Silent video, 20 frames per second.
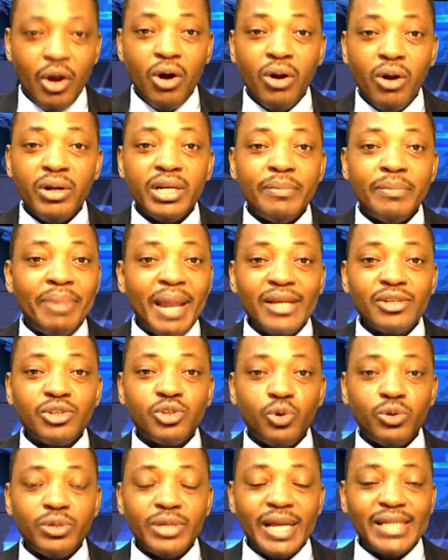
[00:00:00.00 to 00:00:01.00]
All the black
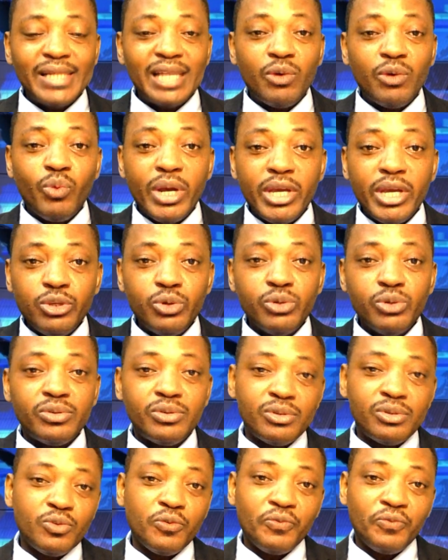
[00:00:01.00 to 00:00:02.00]
soldiers that were
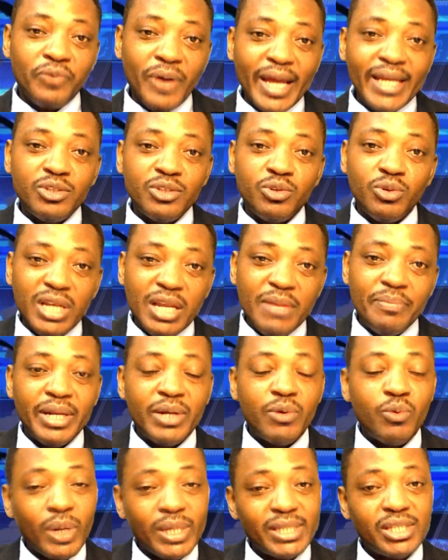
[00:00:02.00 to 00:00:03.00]
used to fight to
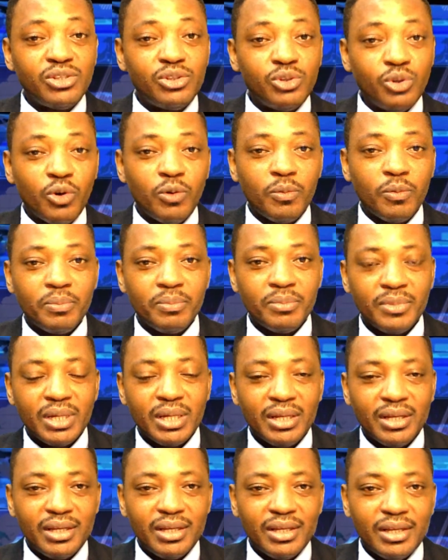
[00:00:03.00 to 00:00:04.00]
liberate Western
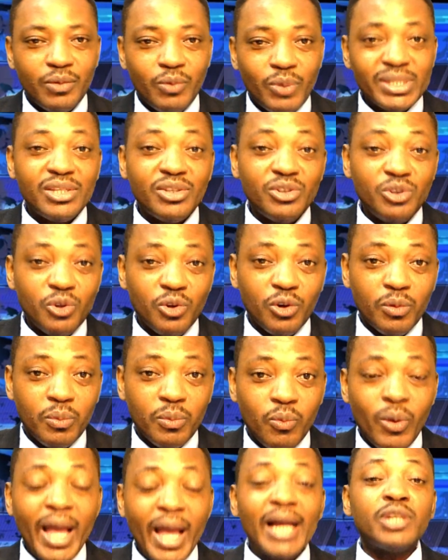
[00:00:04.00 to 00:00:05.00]

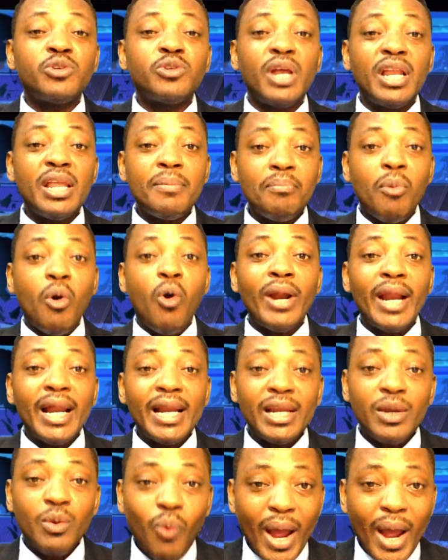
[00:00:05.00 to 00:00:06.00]
Europe, were actually more
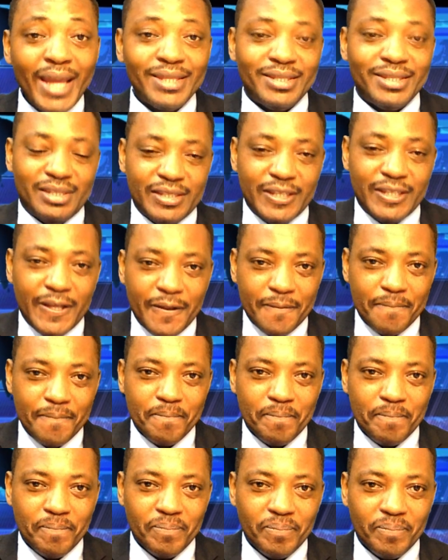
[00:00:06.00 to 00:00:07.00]
than the whites.
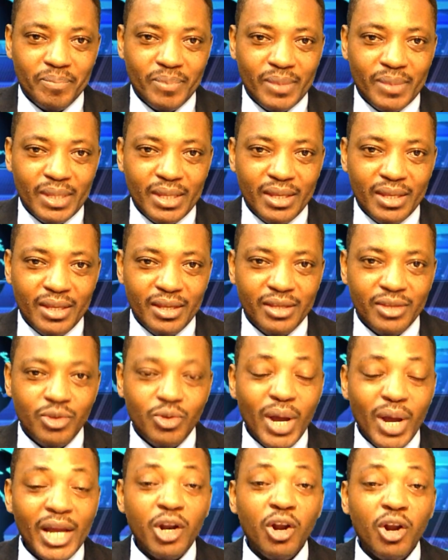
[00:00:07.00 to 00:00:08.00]

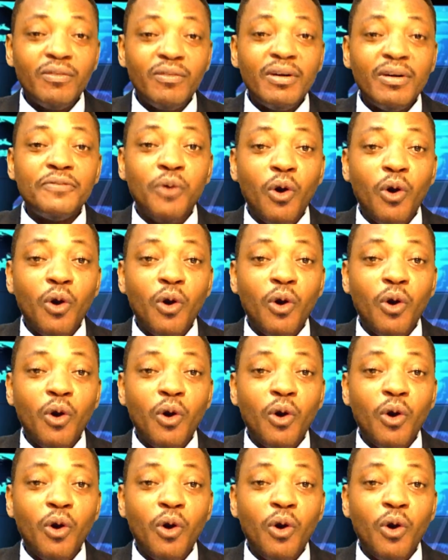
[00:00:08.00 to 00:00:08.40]
You had over